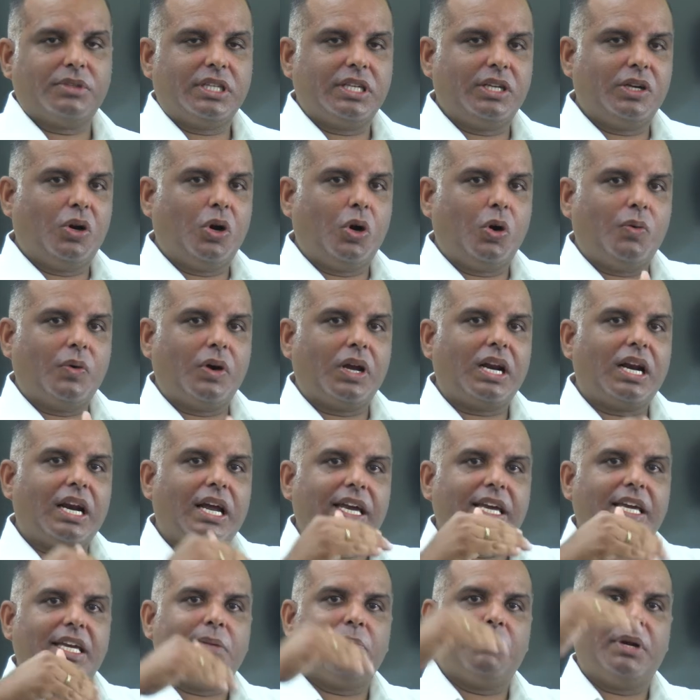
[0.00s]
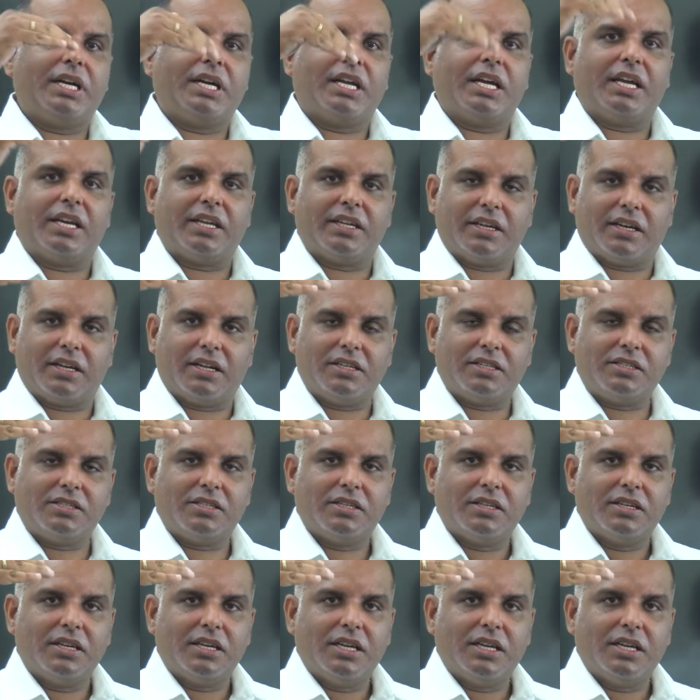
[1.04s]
the overlying materials